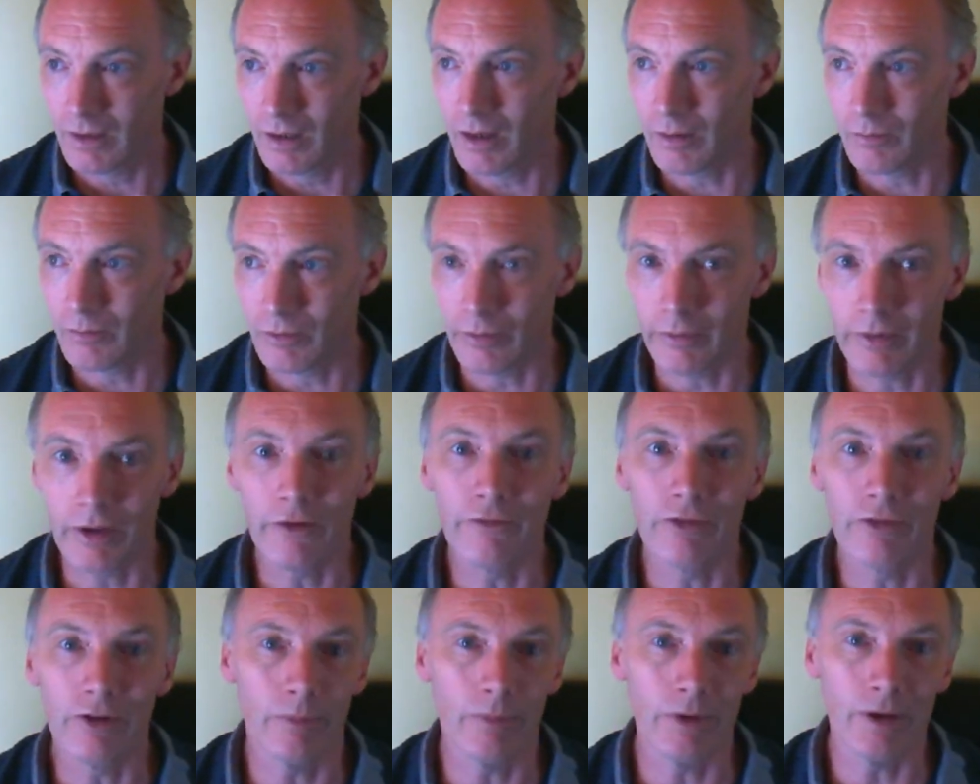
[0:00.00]
I'm doing it
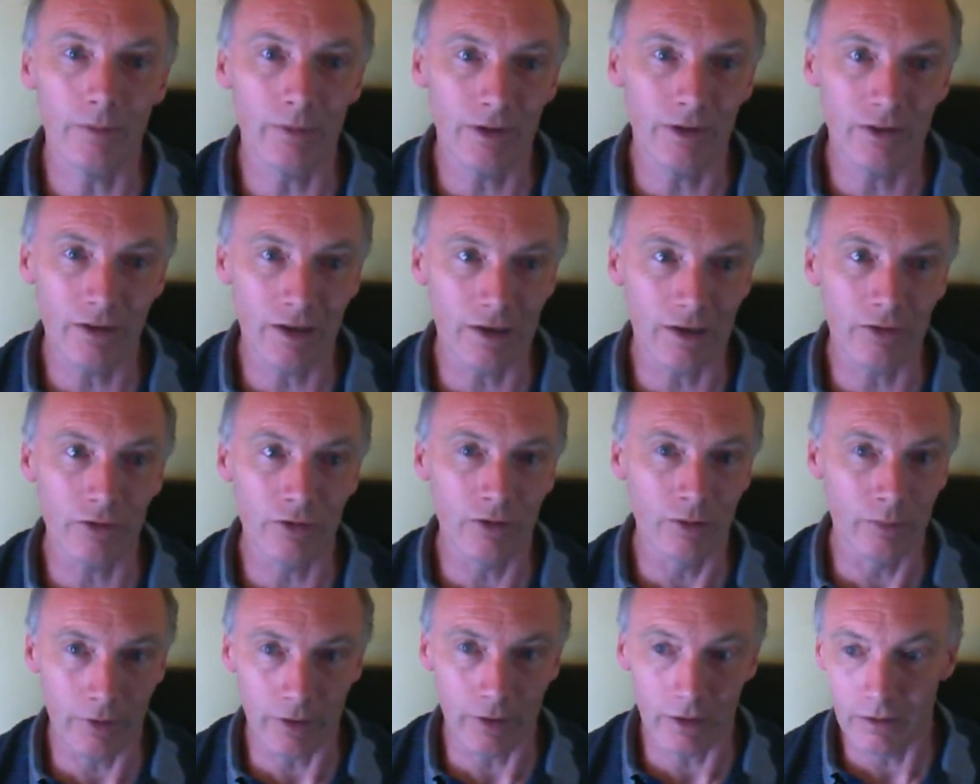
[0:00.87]
for the BBC or
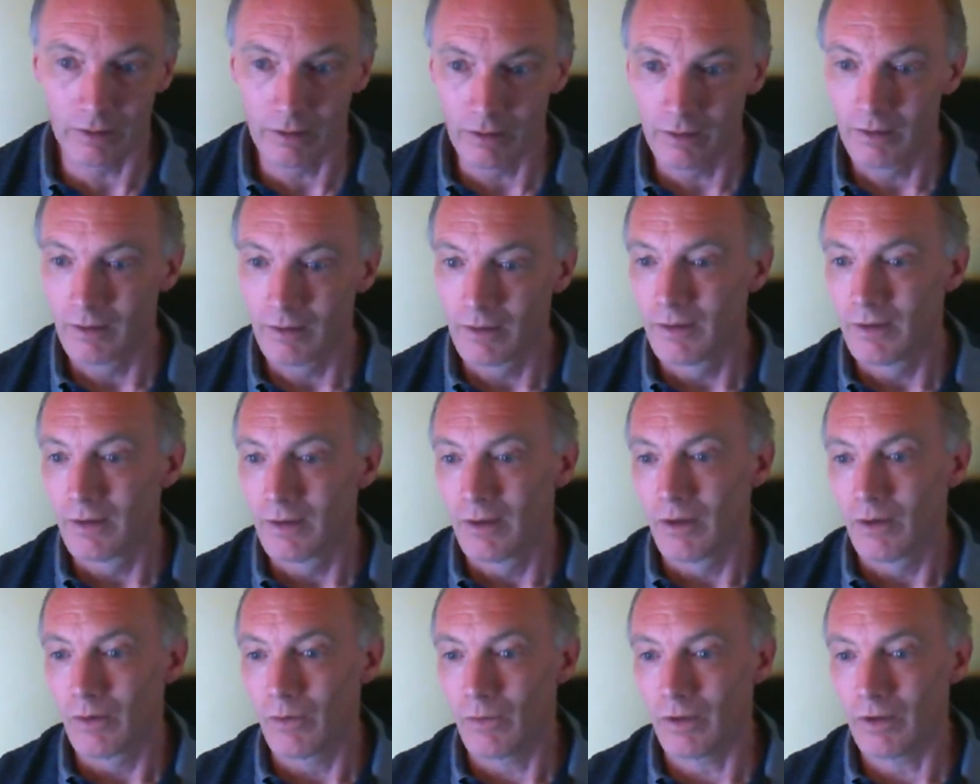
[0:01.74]
something,
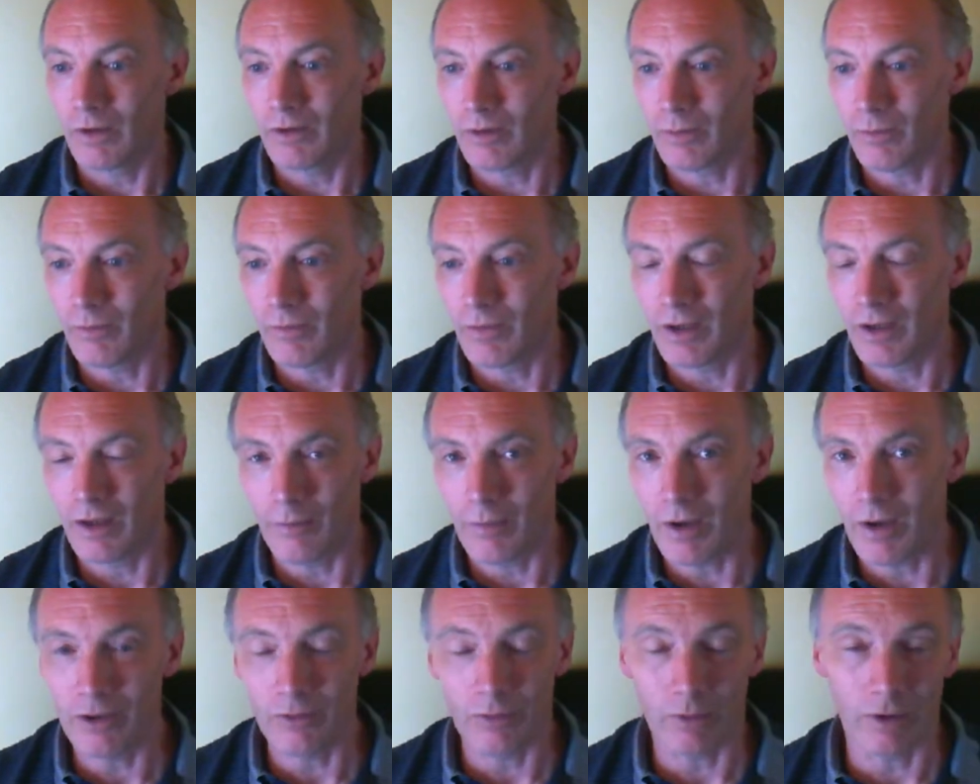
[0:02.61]
whereas I
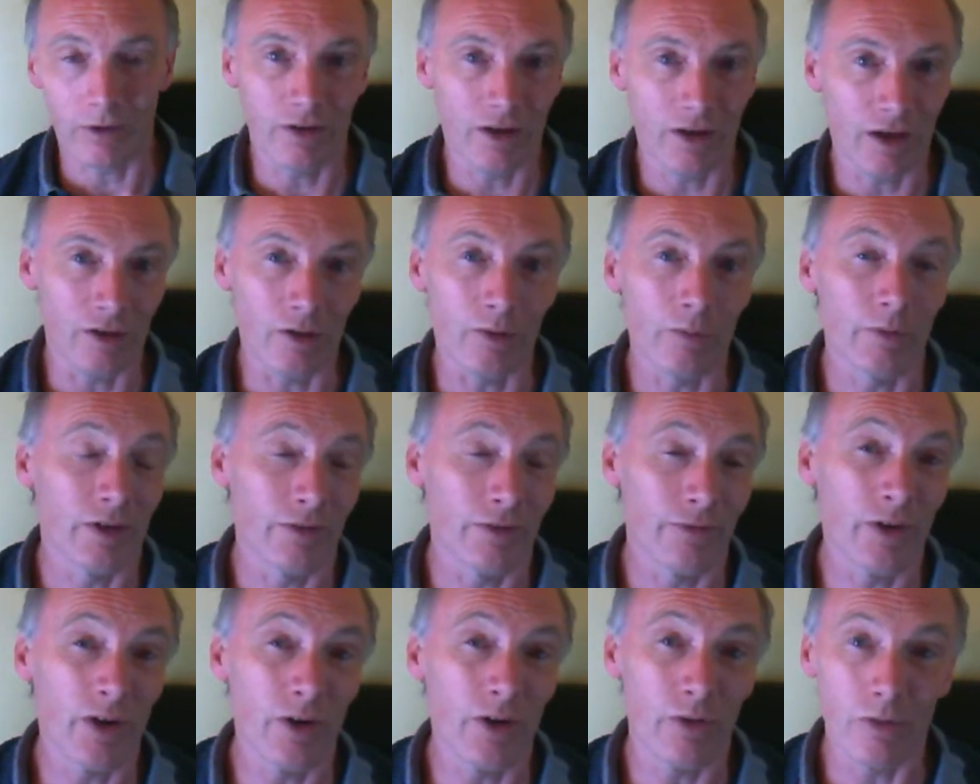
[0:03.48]
may as well turn up with a
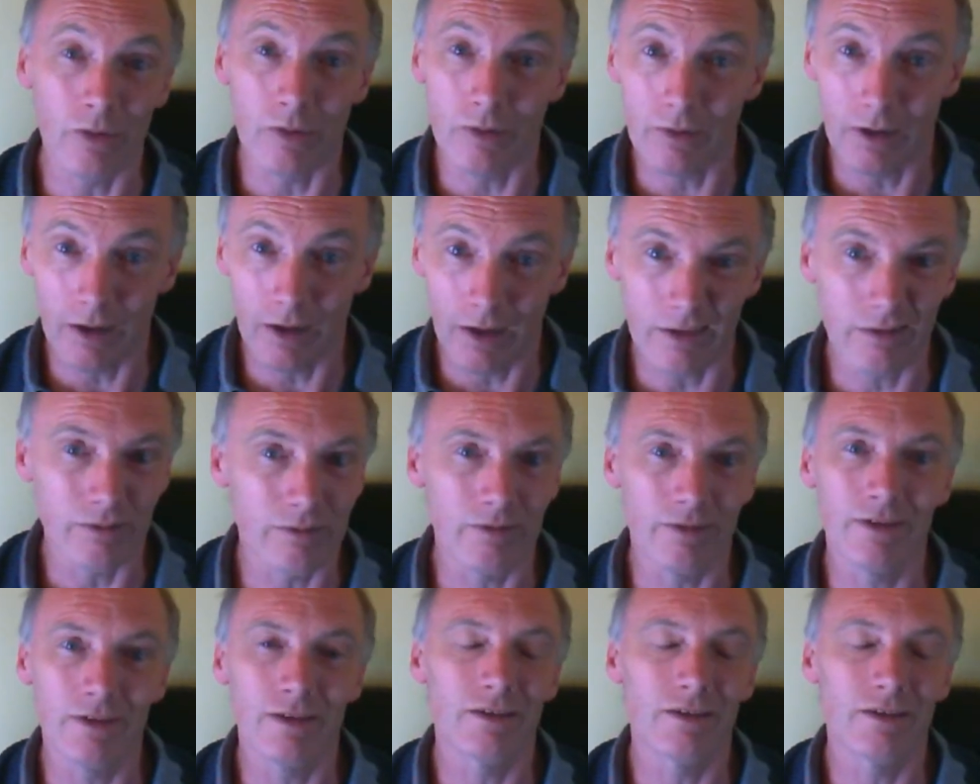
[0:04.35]
phone and,